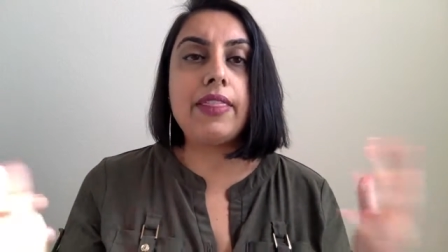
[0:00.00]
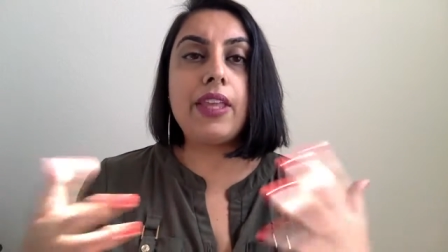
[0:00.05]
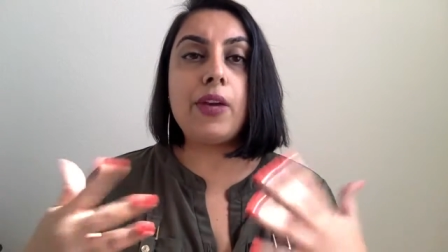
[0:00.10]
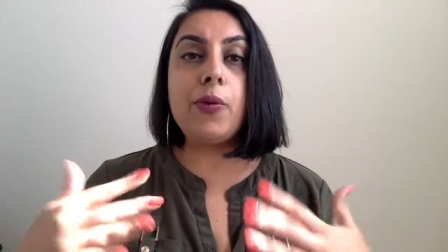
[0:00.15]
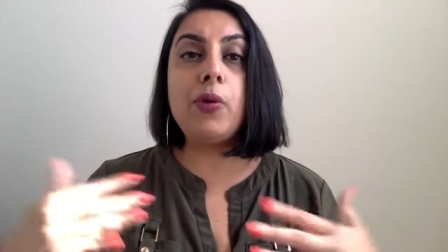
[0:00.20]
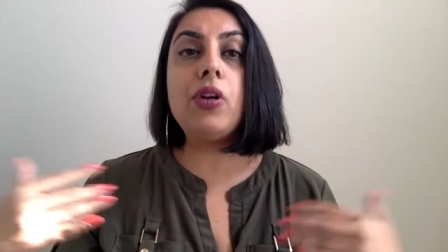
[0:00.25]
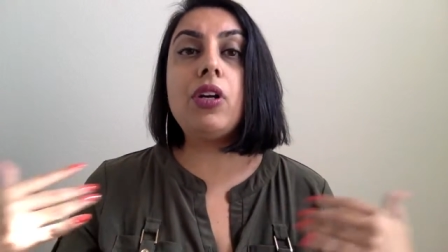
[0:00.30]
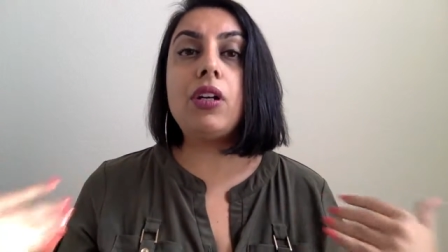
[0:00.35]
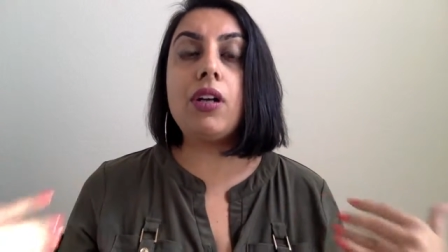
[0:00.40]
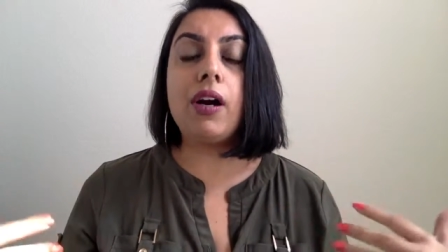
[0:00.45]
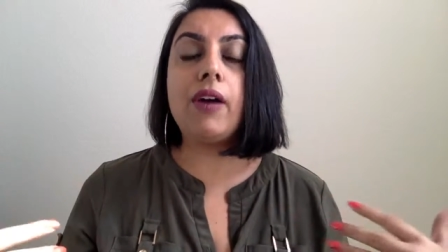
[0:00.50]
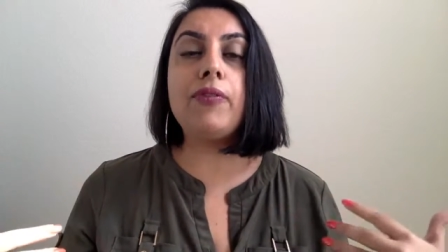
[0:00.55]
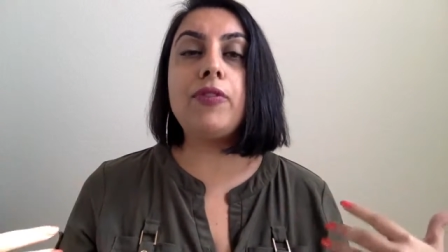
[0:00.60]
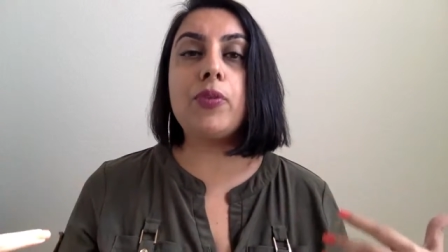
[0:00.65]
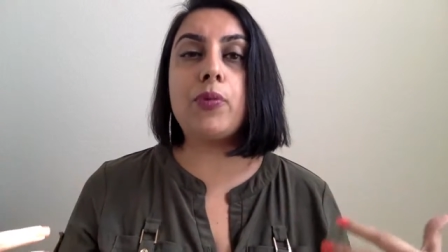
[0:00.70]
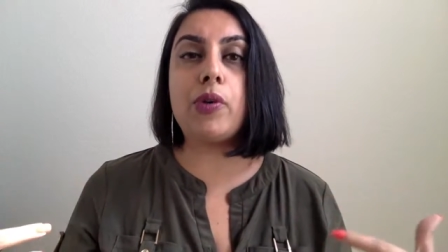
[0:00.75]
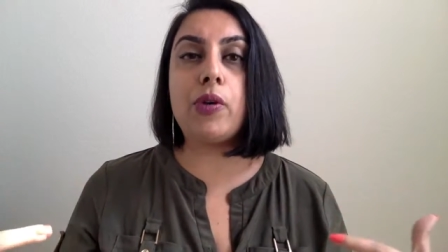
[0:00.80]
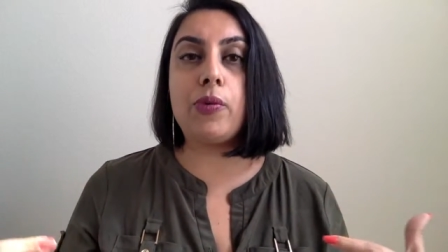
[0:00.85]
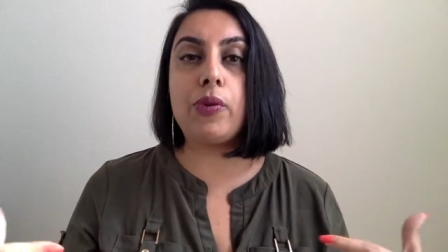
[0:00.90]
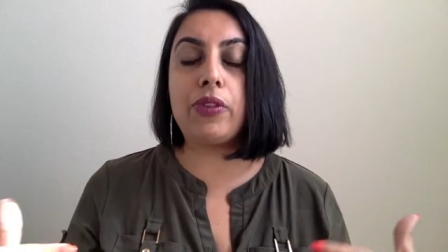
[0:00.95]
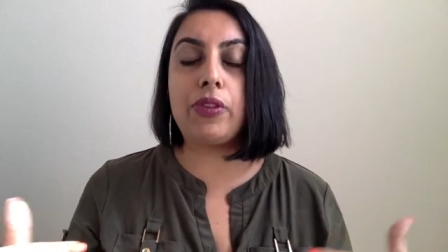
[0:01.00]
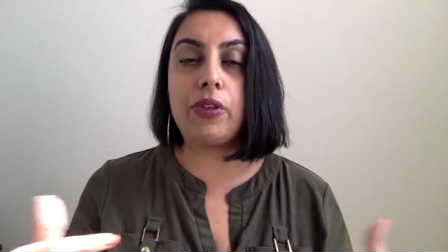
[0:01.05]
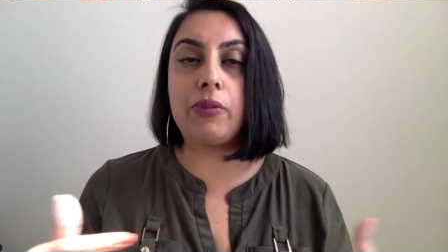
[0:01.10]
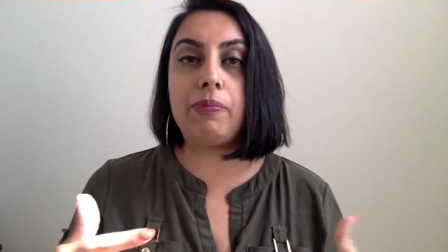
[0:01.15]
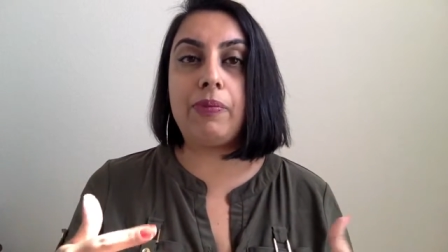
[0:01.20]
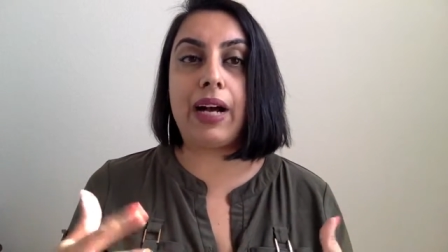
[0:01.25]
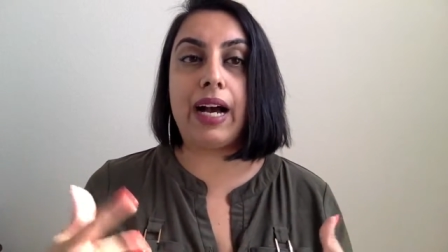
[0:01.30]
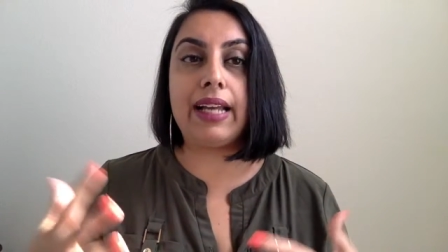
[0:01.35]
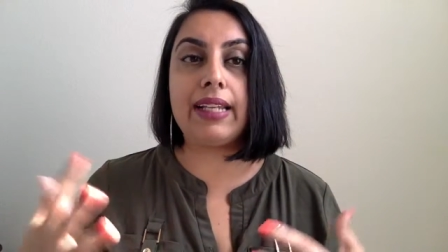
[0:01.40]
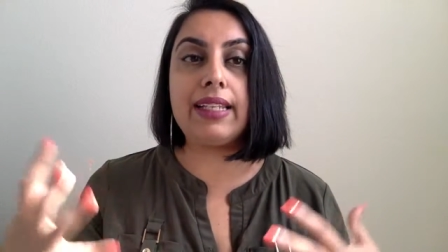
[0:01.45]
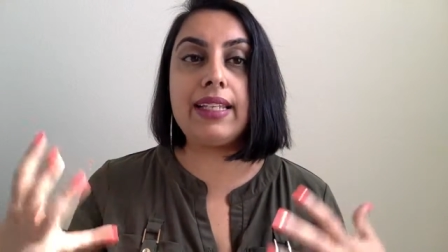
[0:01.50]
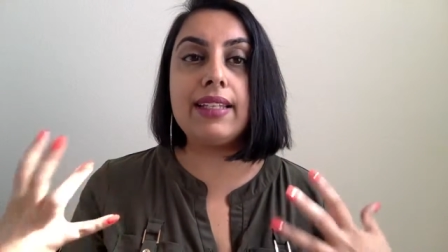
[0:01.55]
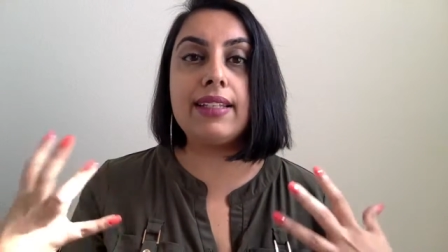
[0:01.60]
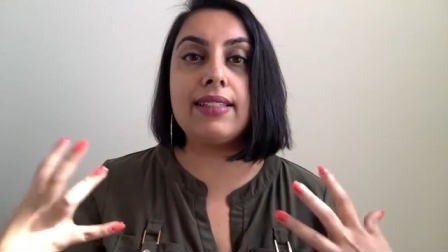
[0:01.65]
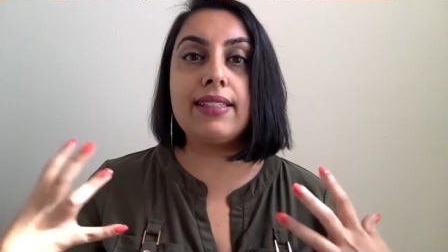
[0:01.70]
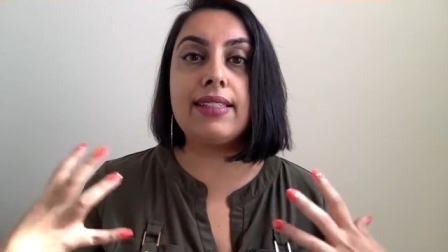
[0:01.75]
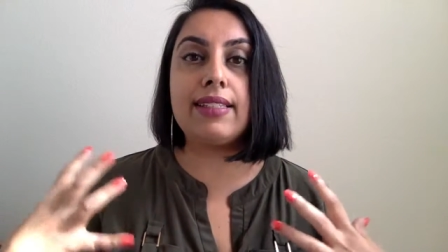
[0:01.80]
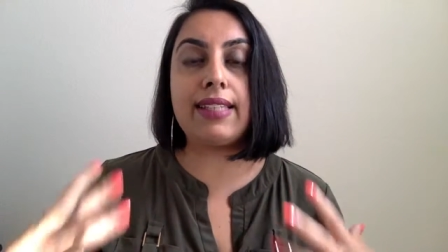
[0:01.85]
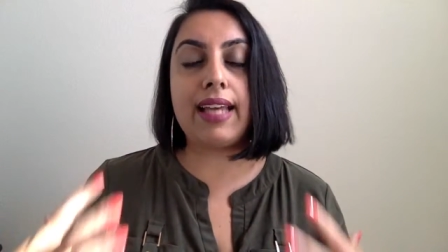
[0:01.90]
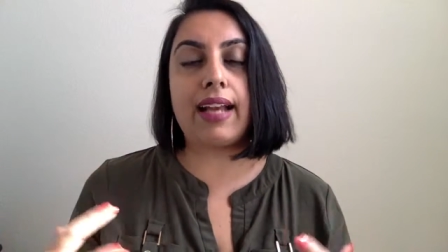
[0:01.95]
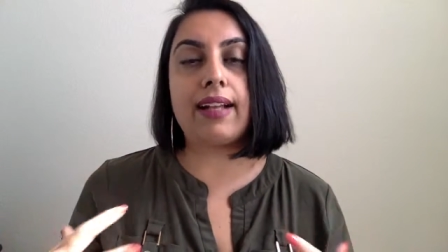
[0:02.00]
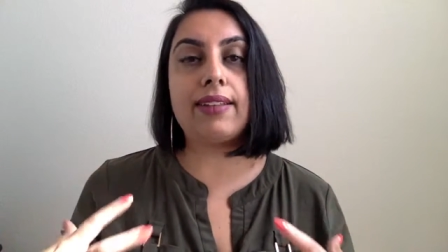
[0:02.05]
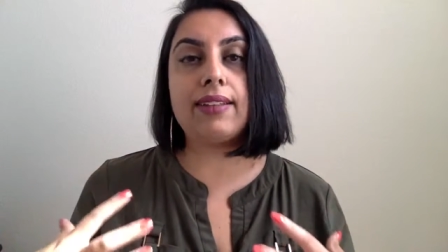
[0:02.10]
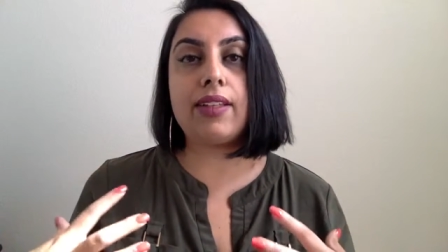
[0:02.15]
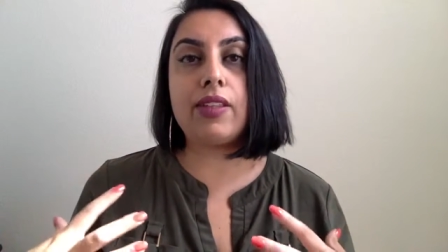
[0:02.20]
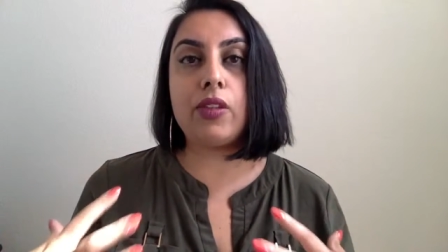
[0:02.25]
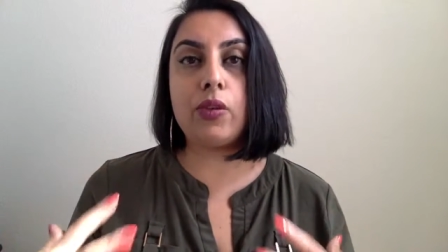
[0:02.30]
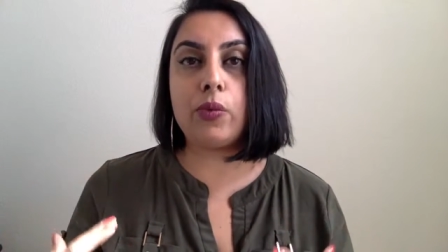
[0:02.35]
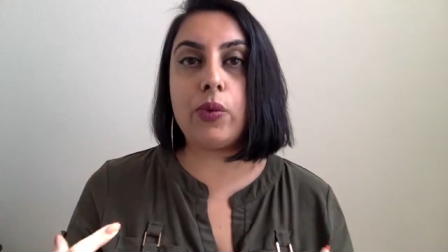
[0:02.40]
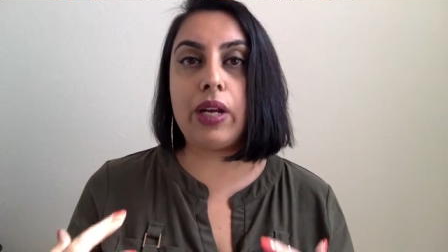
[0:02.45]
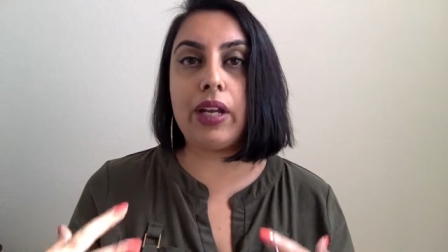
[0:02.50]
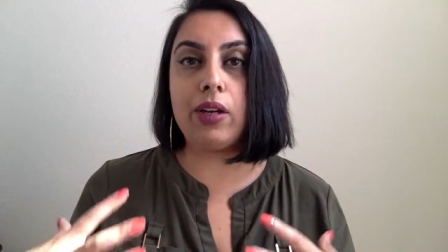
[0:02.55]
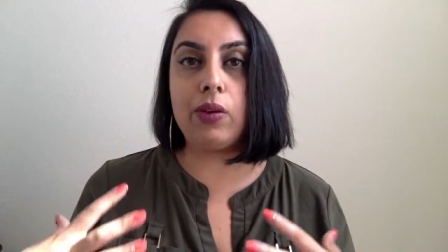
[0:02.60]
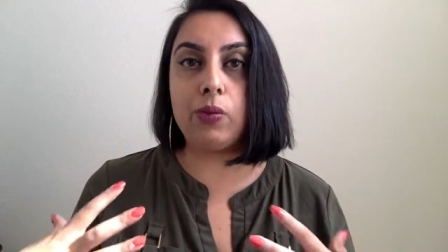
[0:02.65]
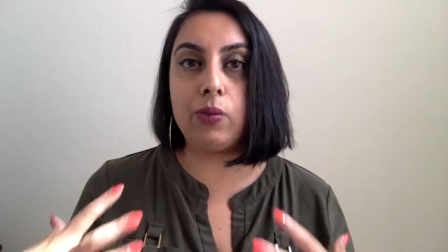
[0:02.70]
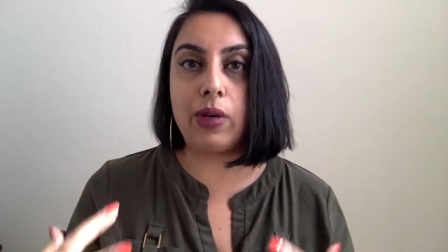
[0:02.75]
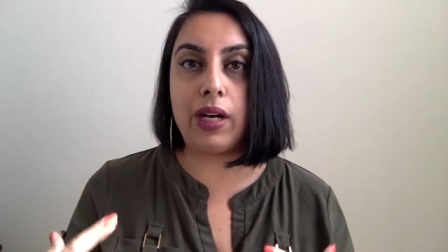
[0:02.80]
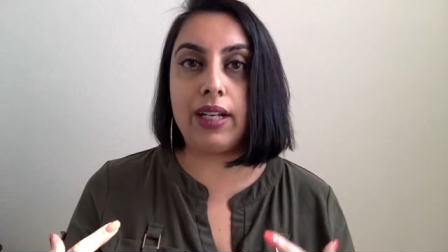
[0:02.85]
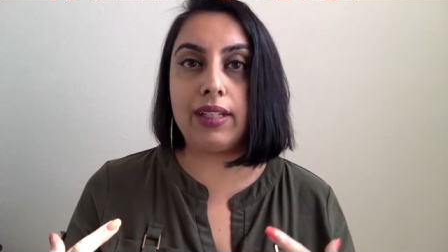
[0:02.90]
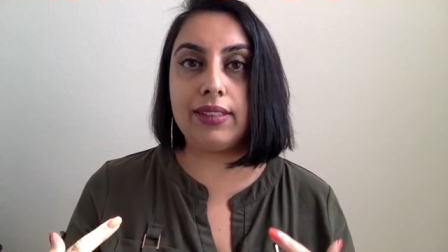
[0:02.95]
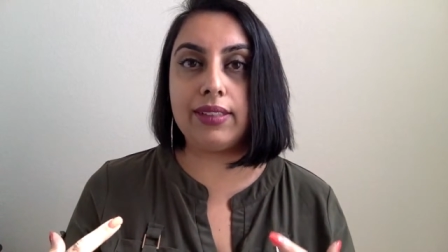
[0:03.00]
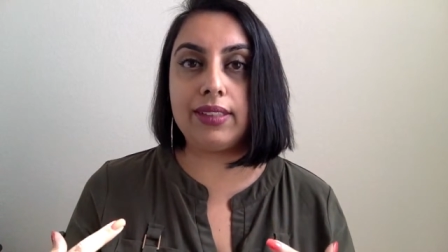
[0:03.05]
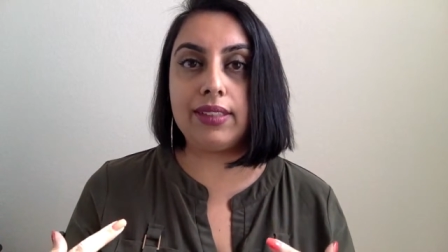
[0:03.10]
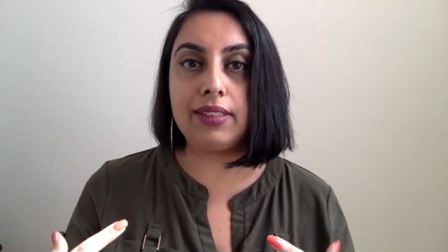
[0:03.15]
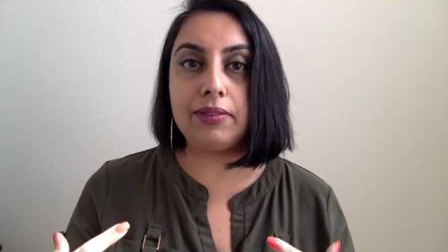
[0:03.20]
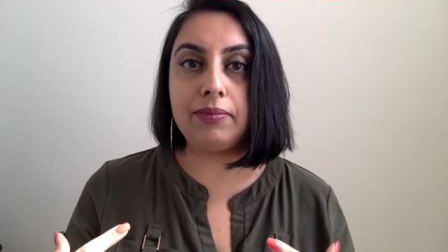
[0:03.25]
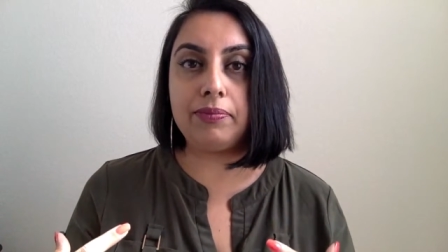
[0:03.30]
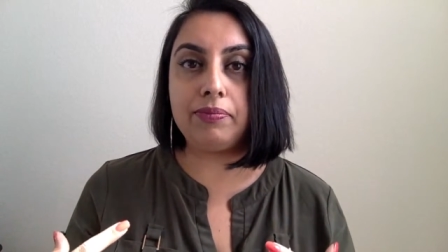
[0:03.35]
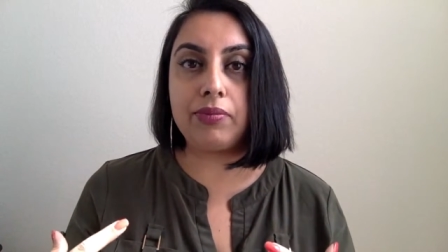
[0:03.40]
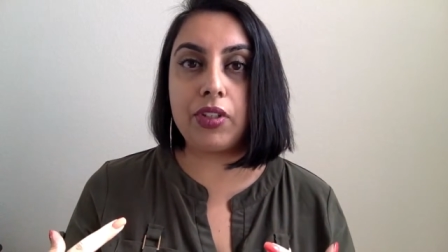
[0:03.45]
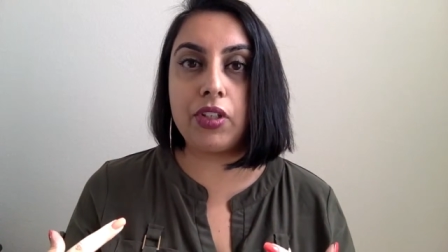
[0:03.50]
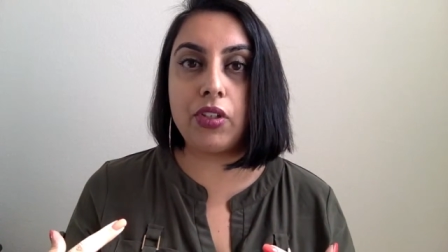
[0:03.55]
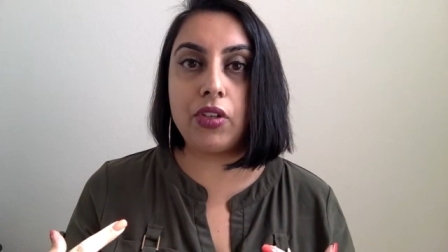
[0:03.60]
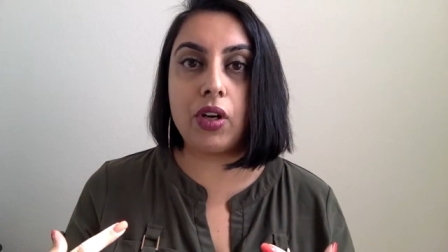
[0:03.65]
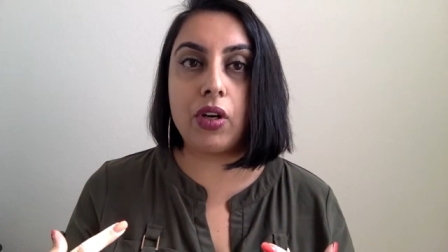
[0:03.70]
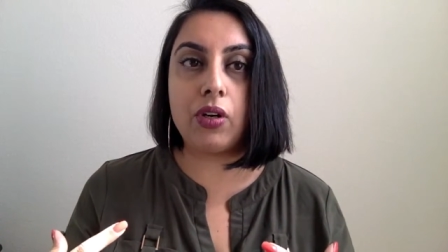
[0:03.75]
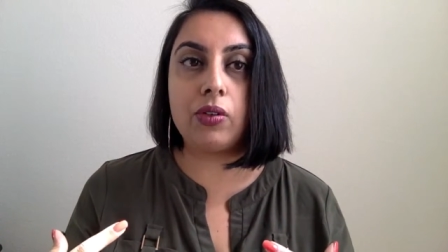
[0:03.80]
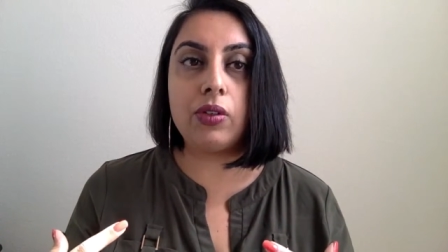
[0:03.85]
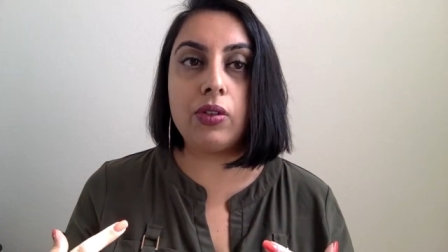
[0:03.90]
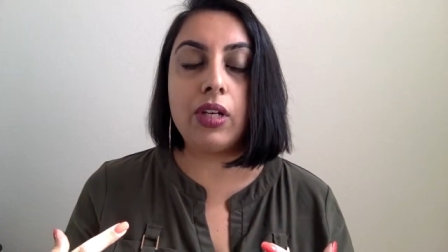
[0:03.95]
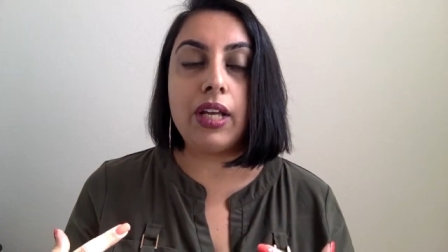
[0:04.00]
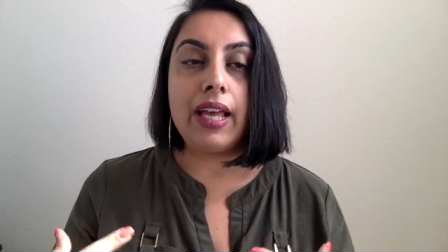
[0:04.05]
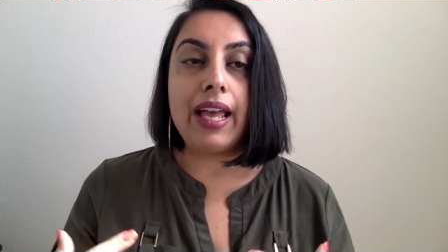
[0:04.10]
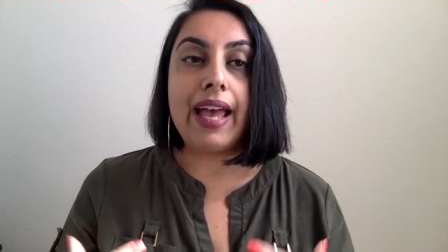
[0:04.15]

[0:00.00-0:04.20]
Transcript: They were comfortable with their body exactly the way it was. you know?